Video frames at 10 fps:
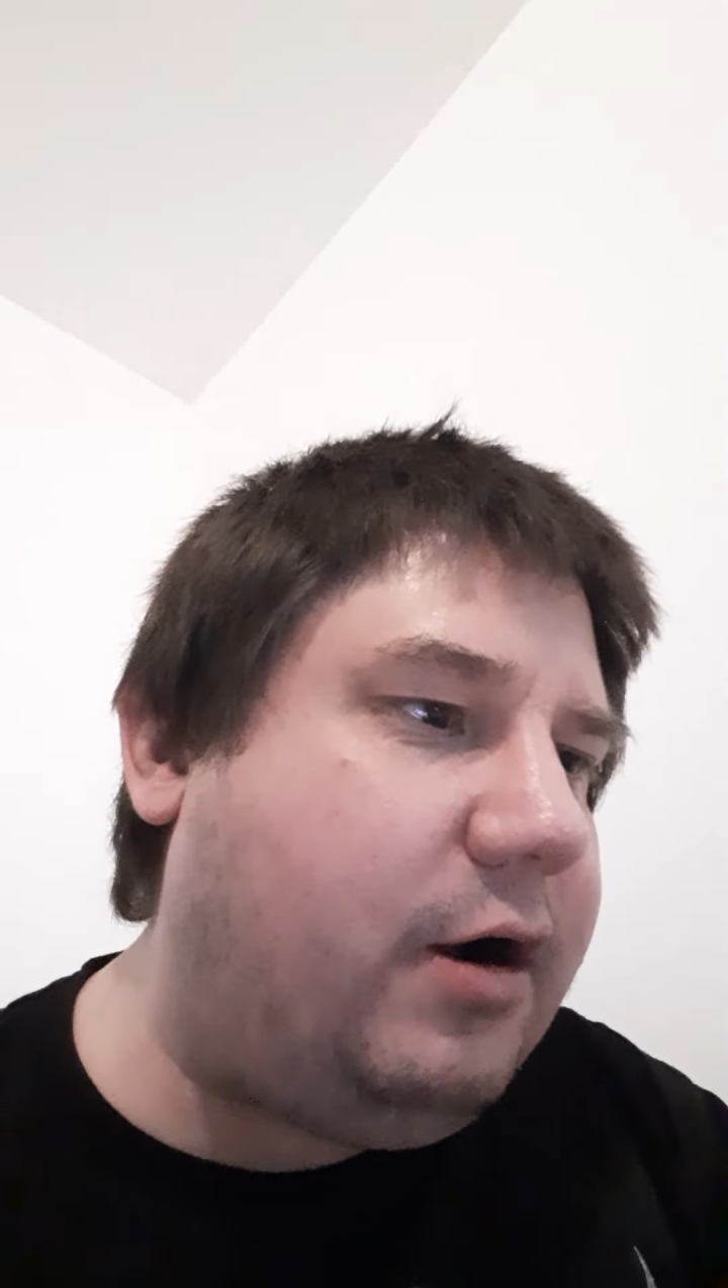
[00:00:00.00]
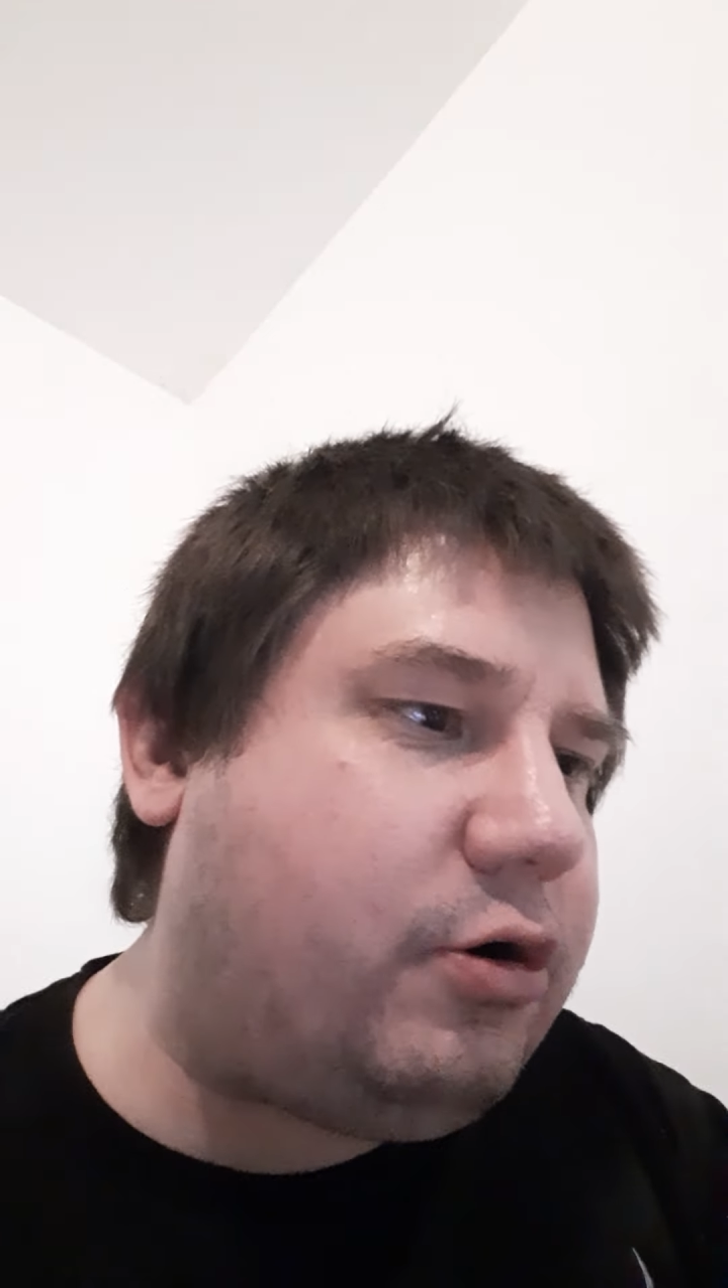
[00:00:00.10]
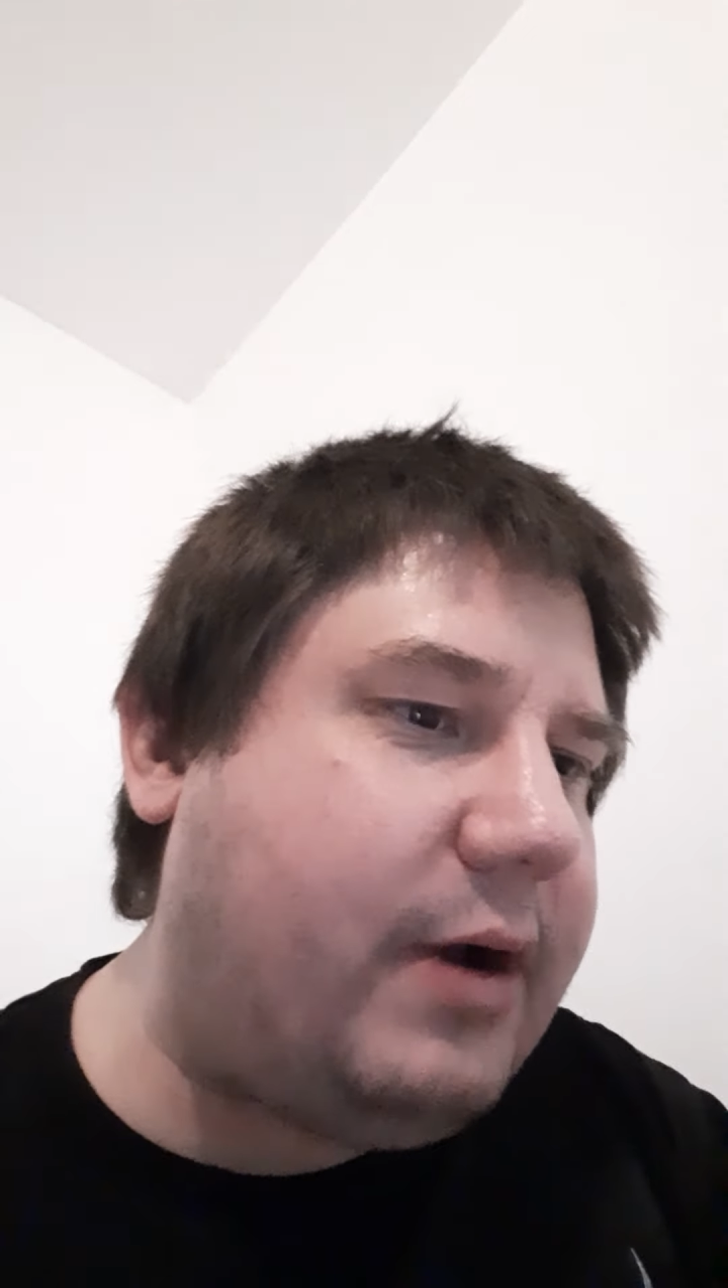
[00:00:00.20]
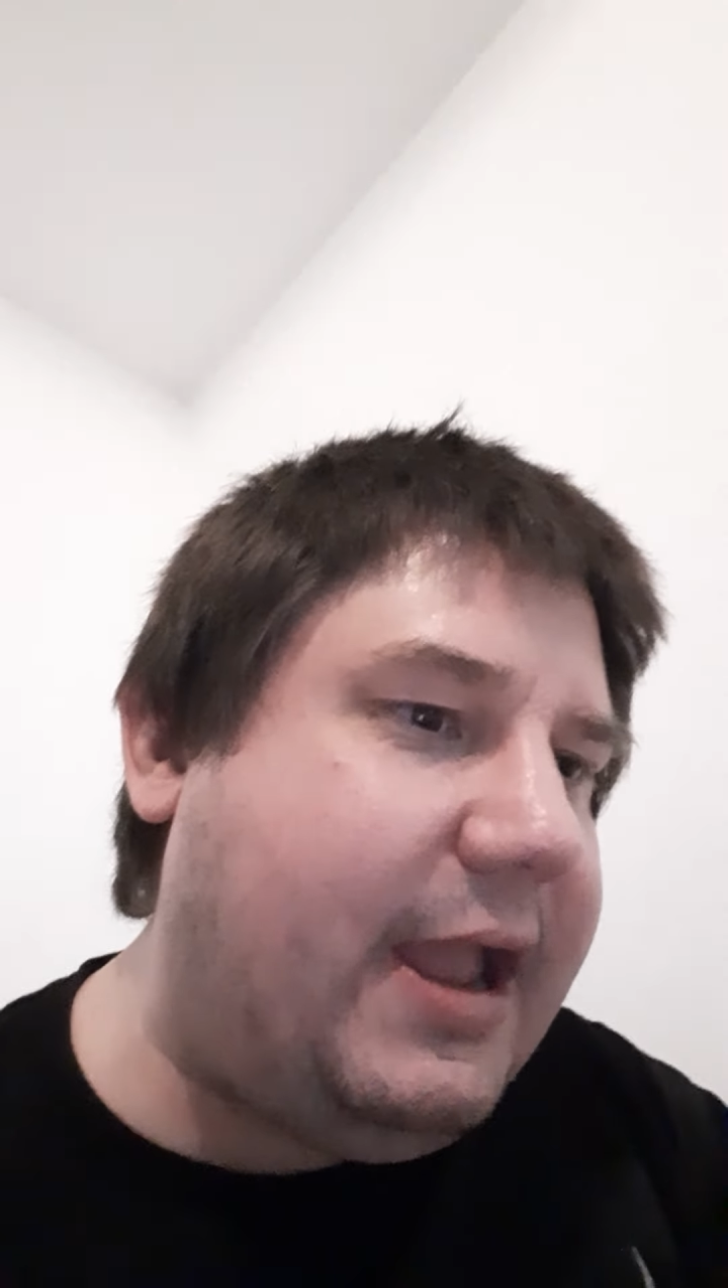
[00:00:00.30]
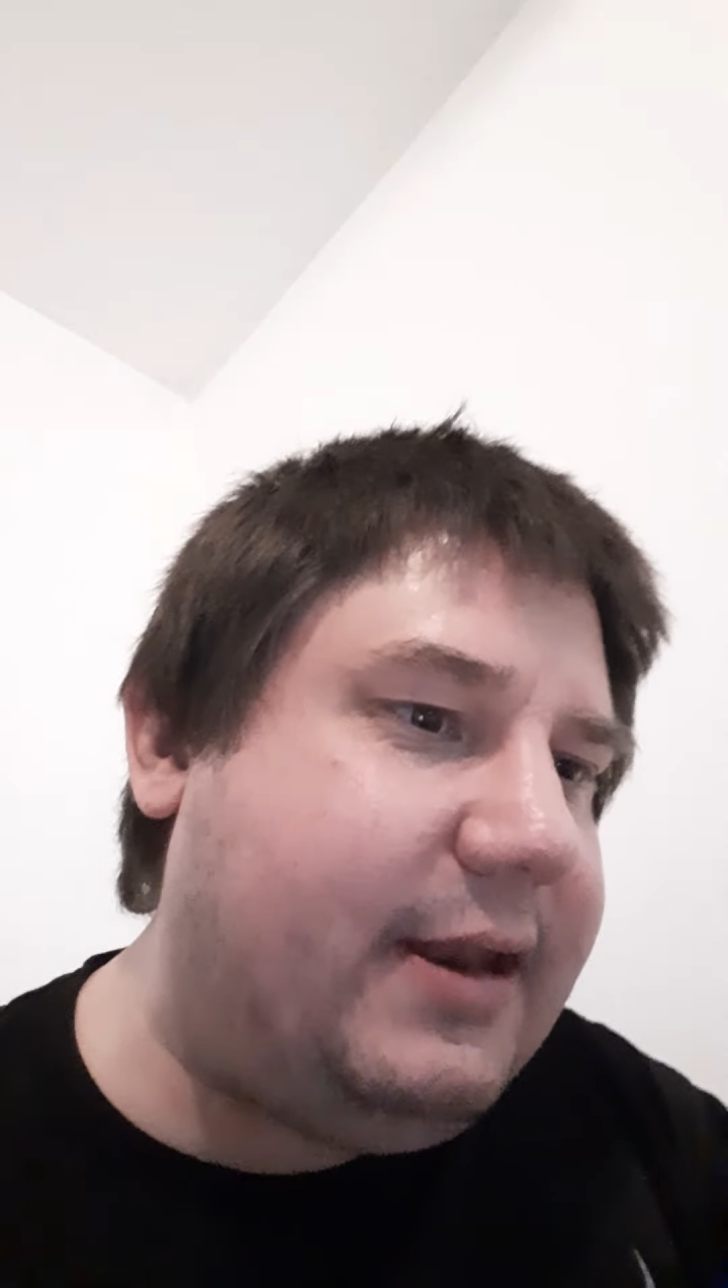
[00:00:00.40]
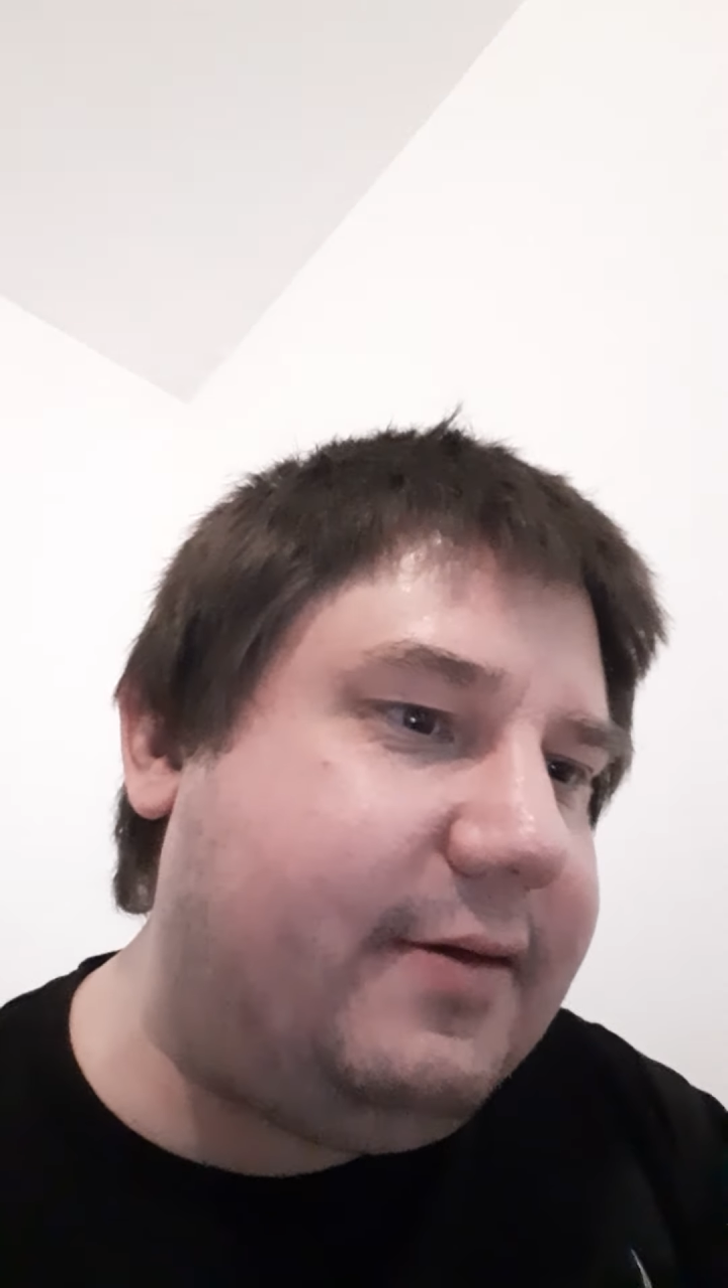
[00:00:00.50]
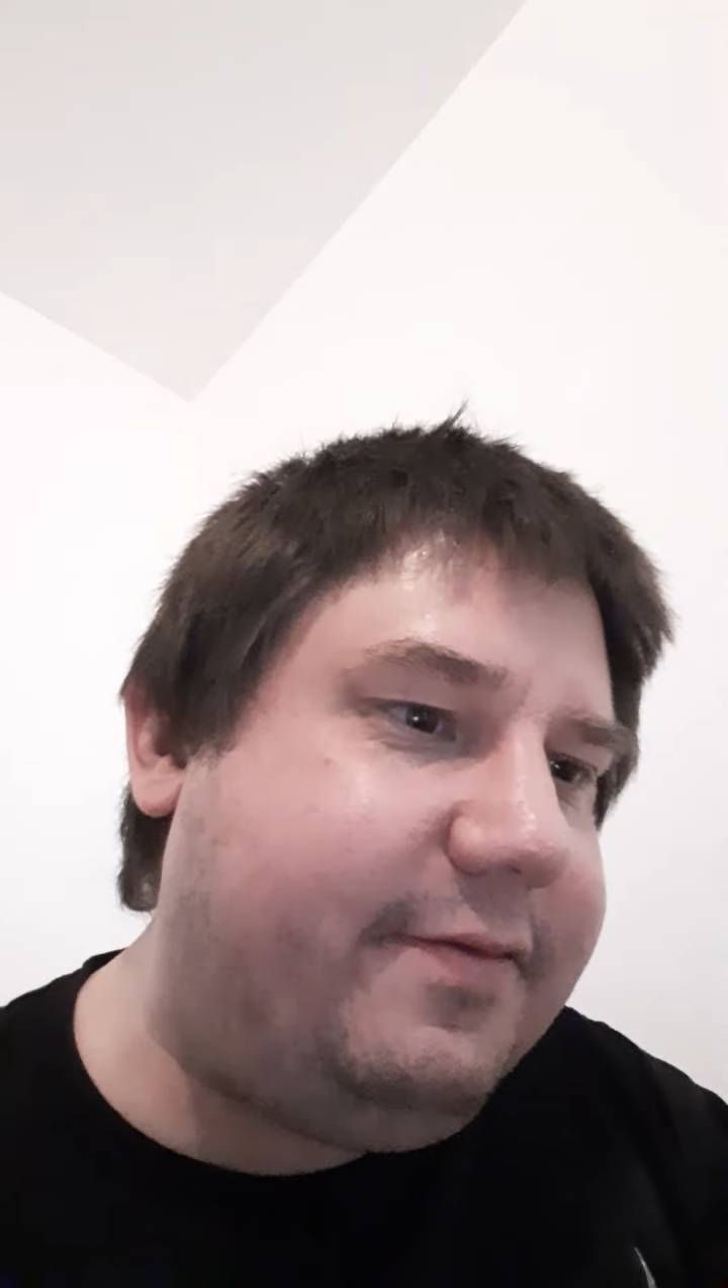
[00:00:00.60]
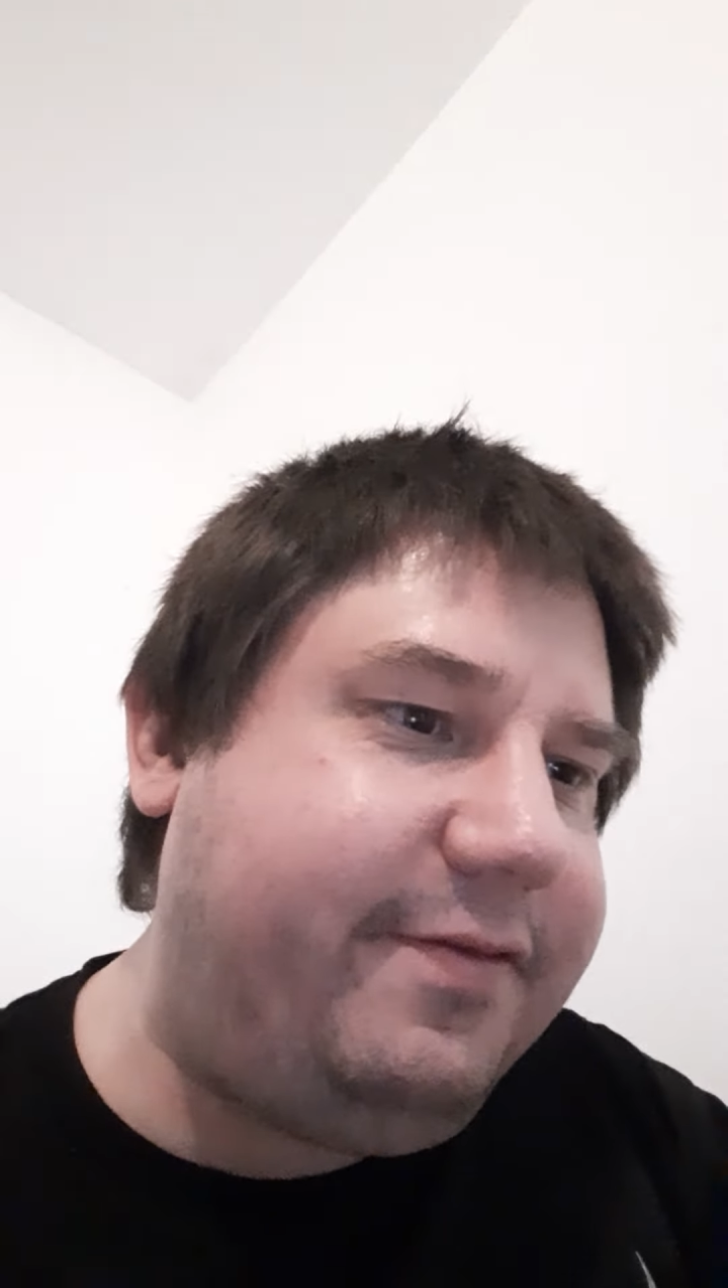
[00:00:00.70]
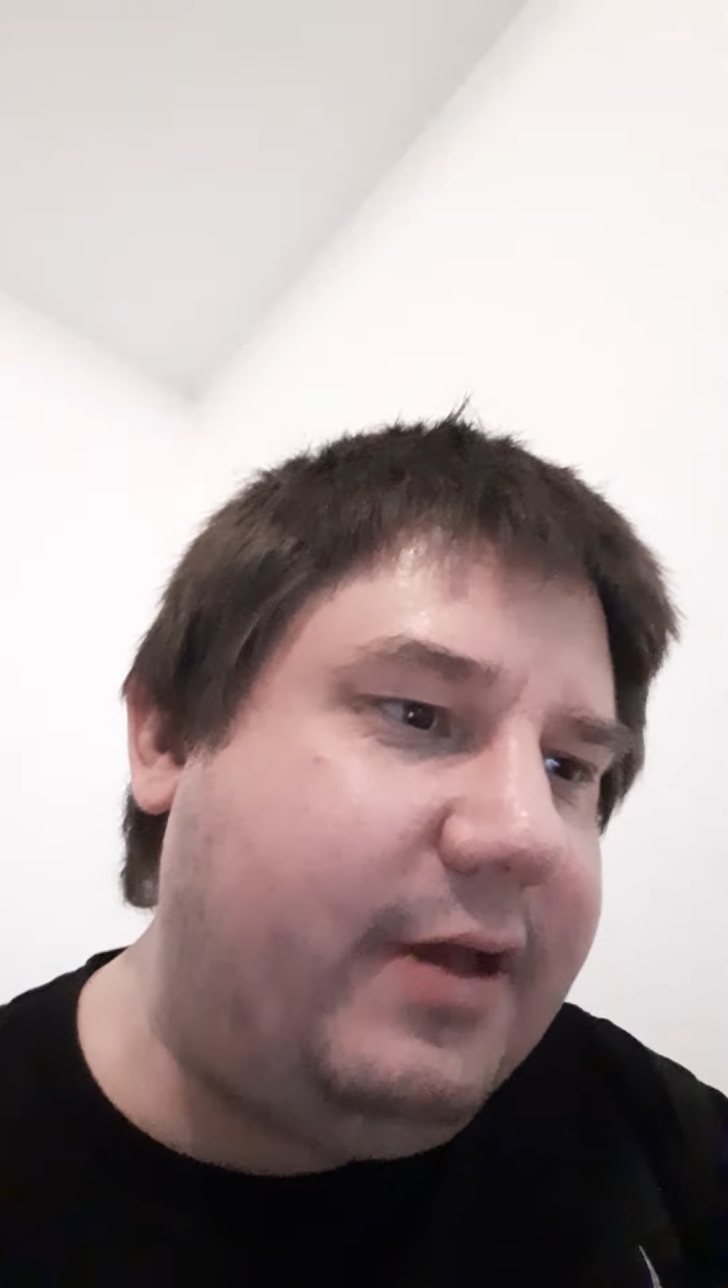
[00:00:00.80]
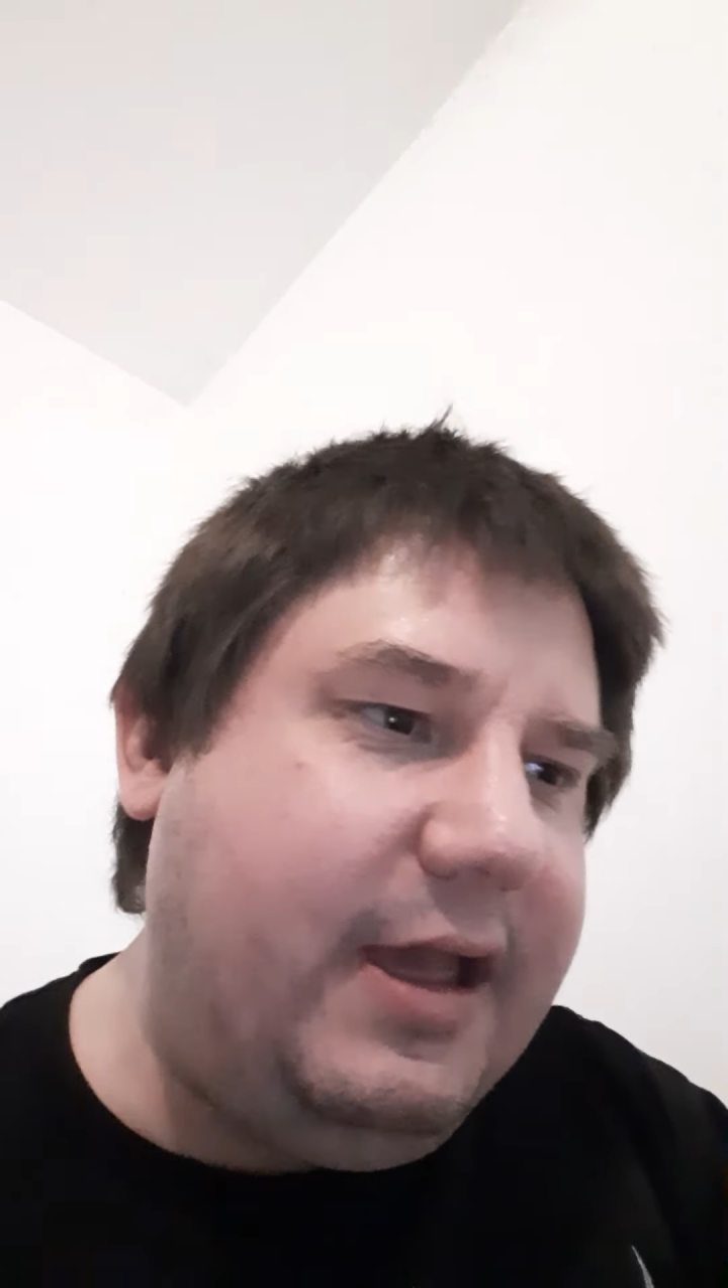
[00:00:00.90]
a
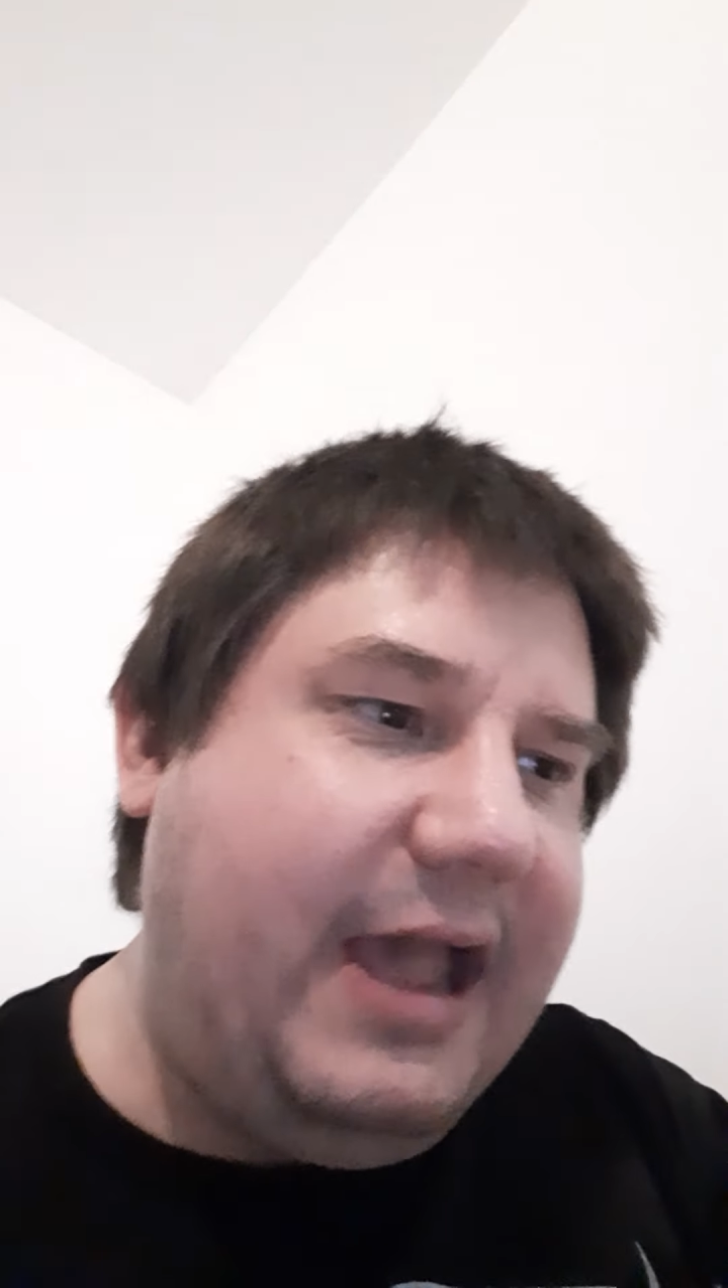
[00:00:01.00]
creative